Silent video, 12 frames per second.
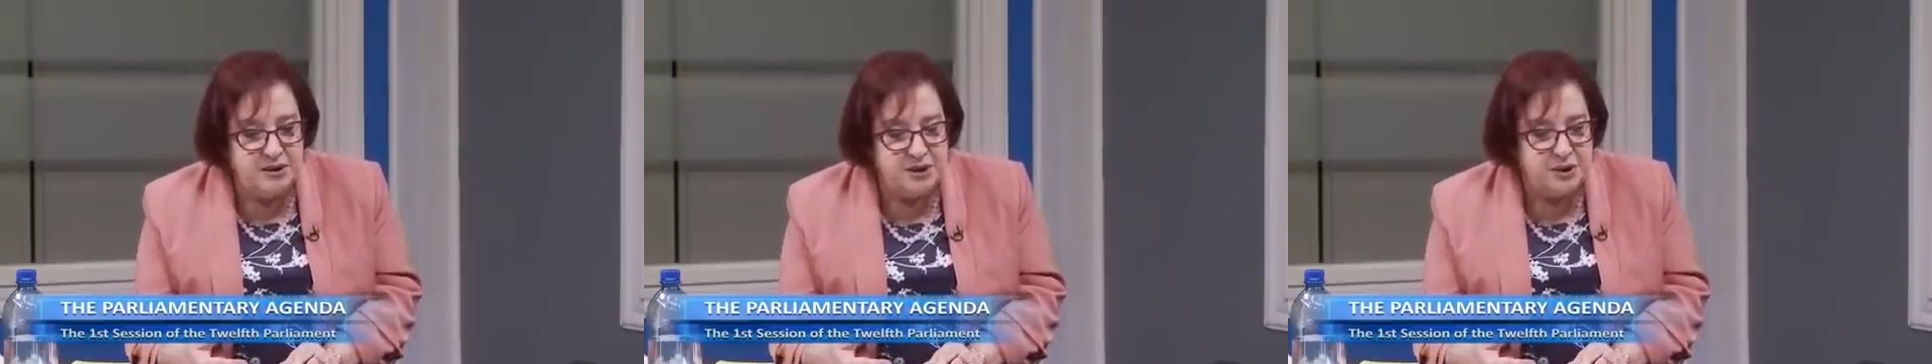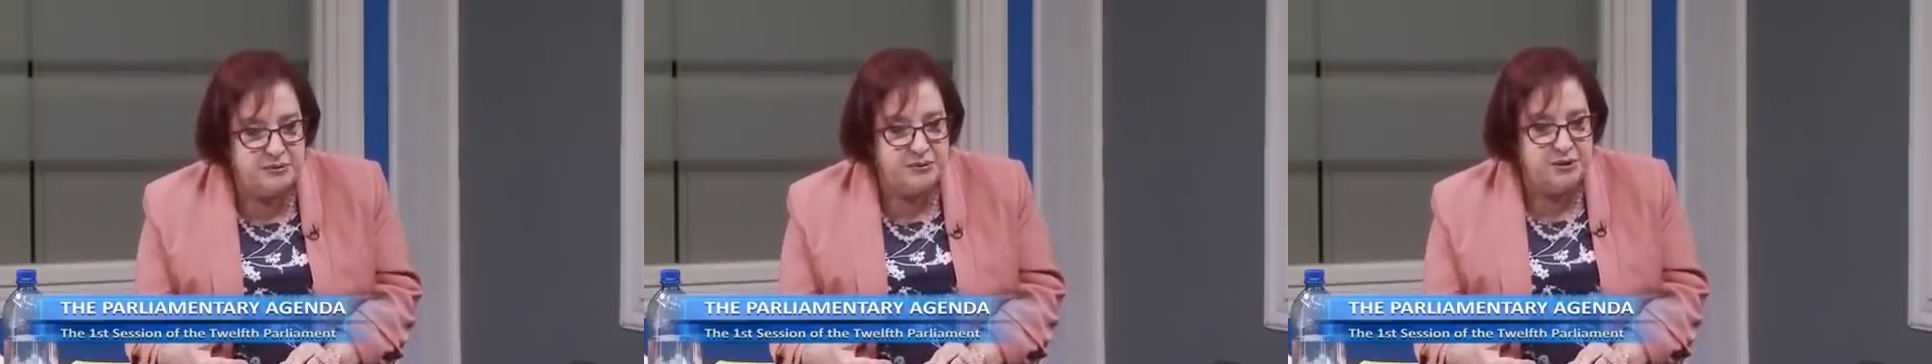
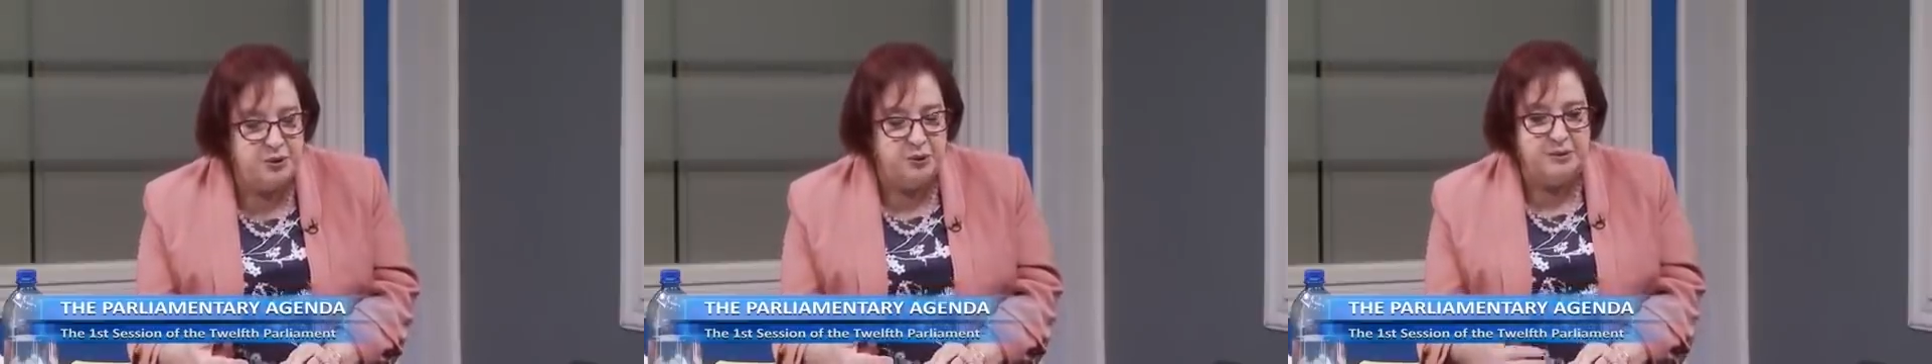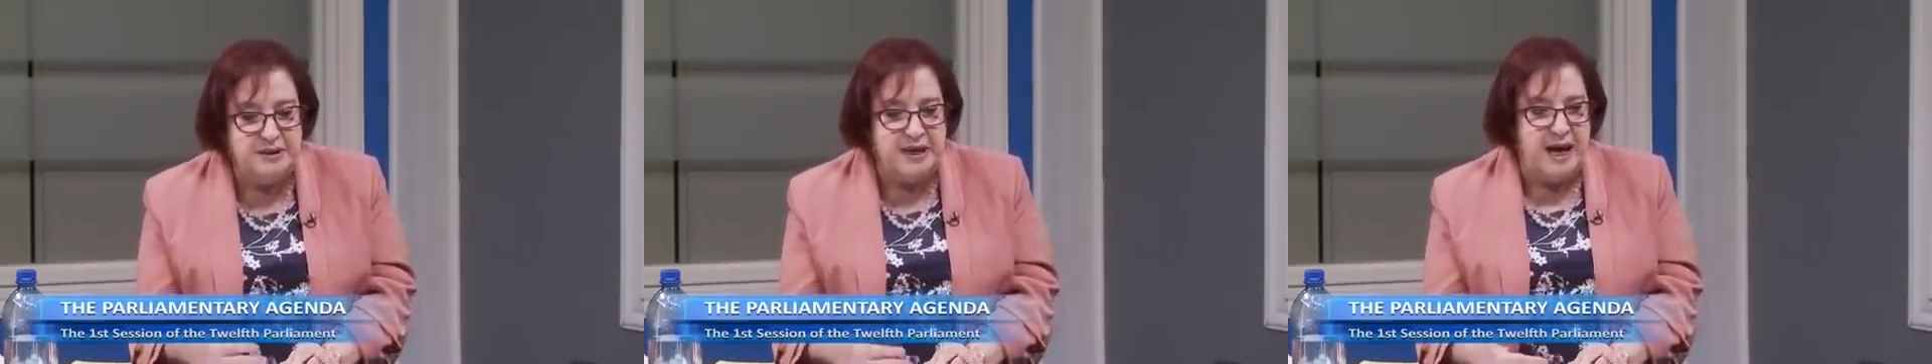children
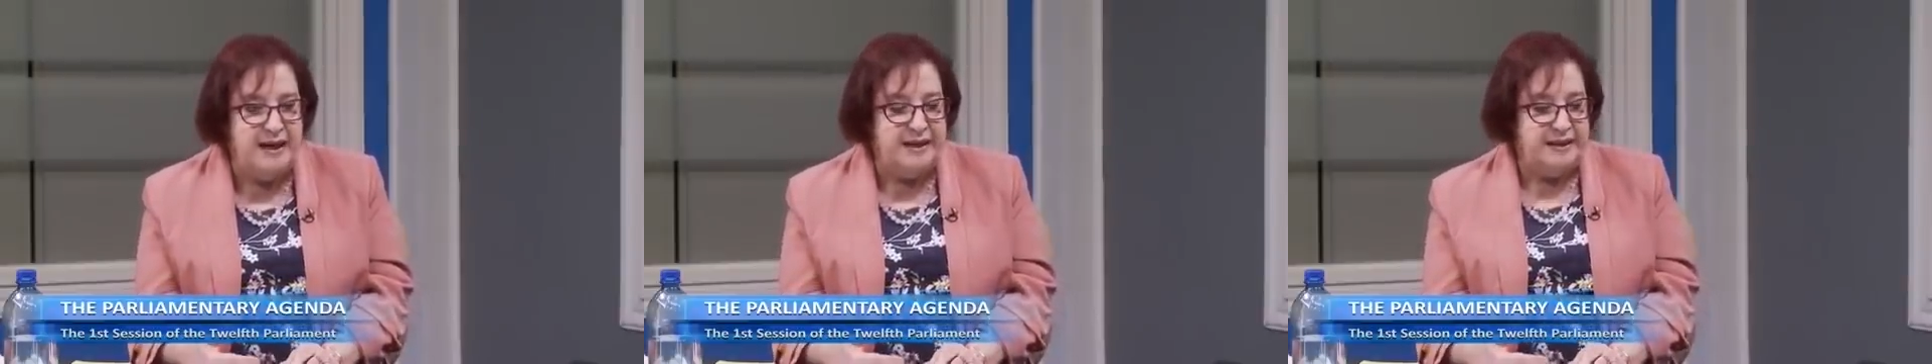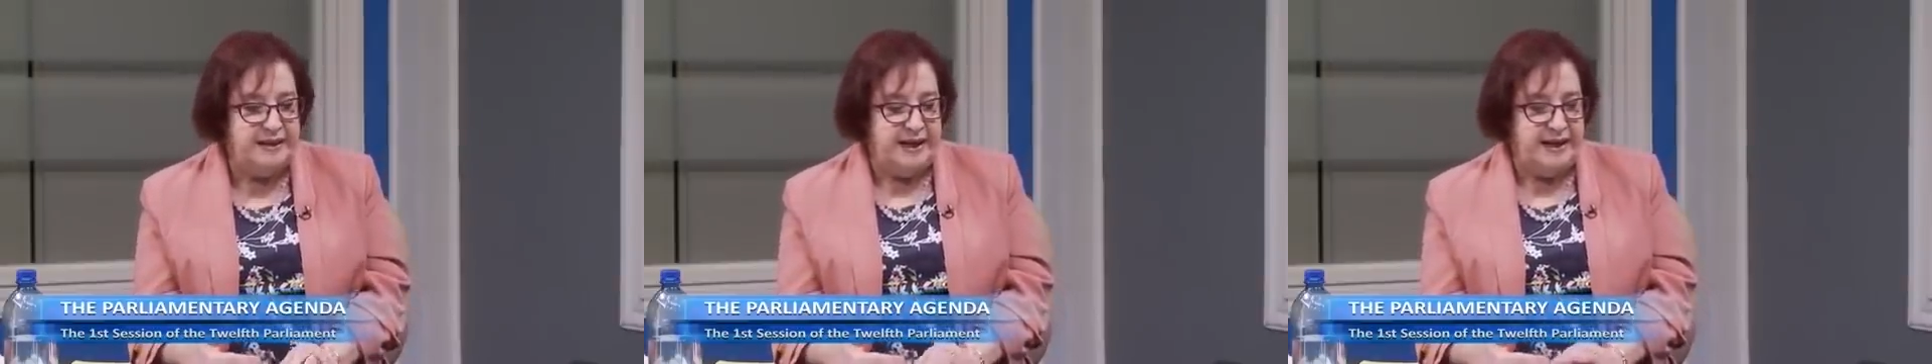don't die
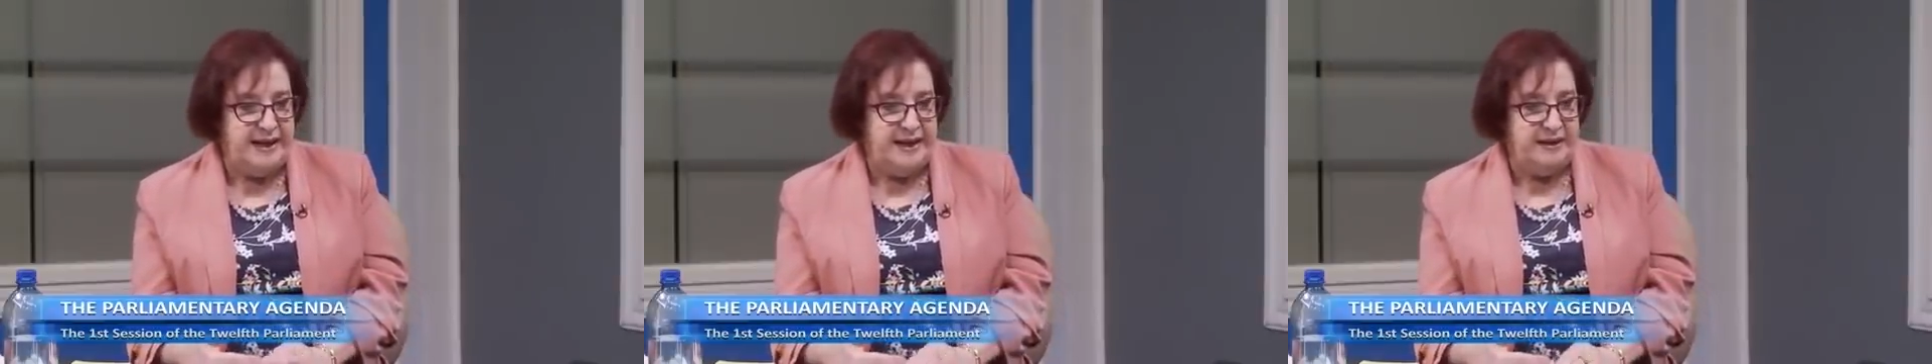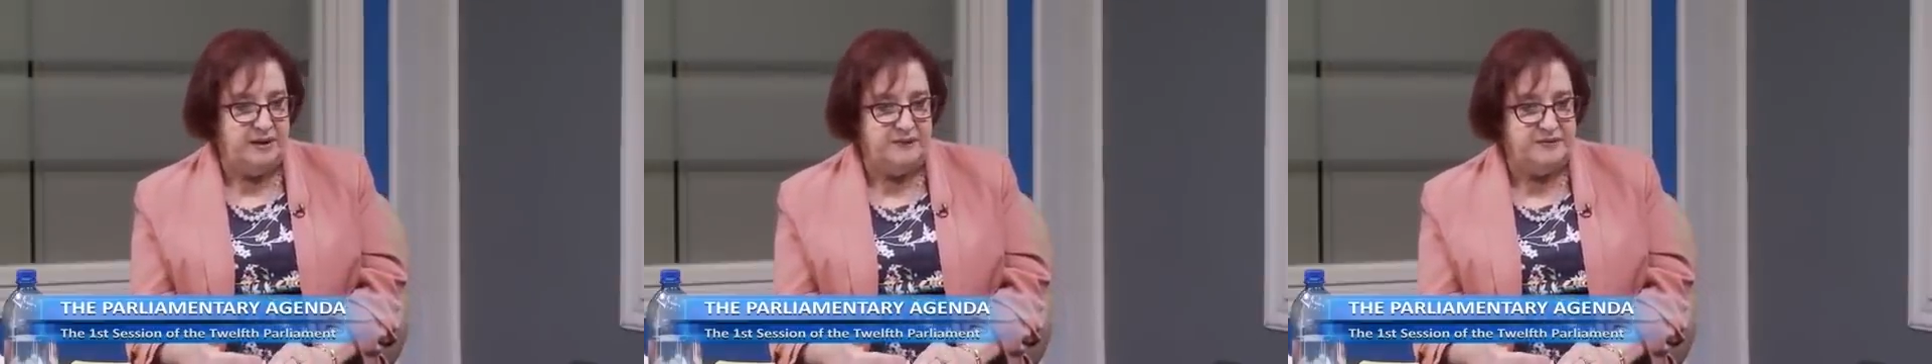in
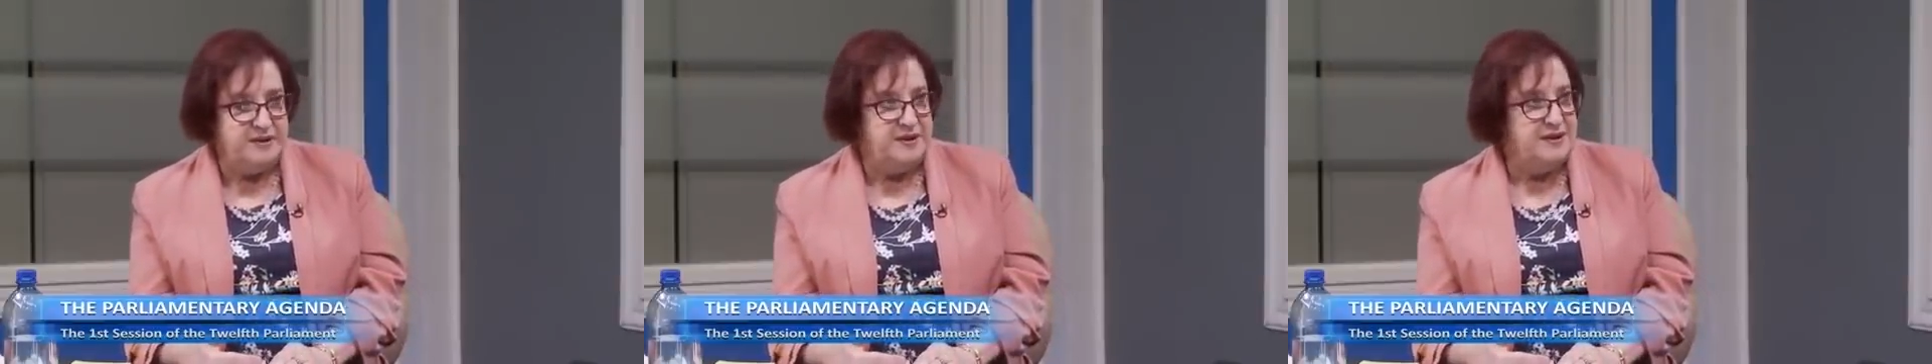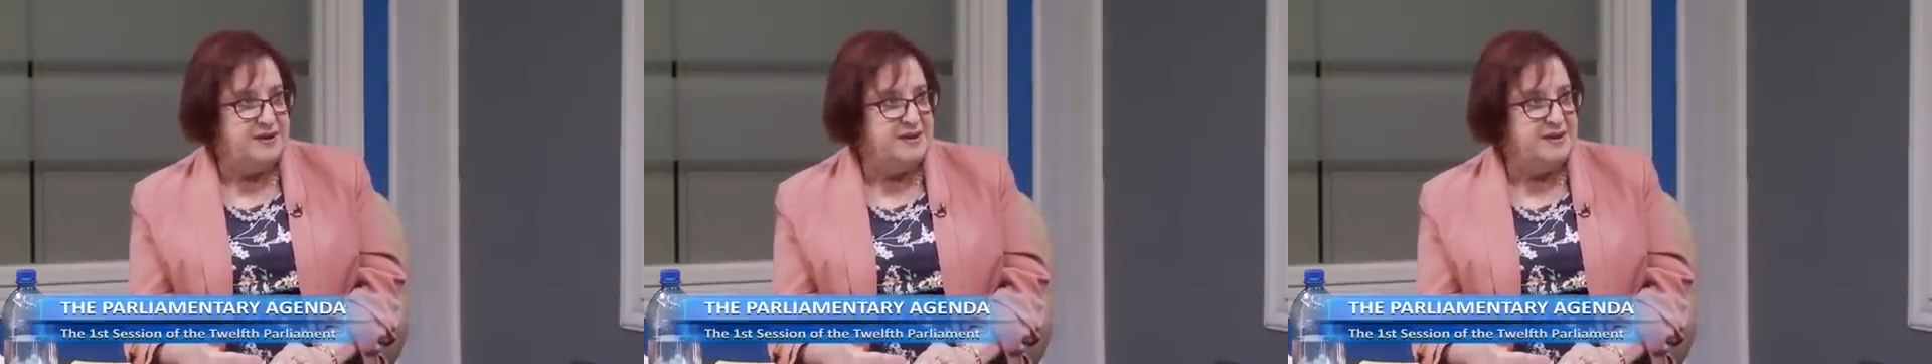Guyana of certain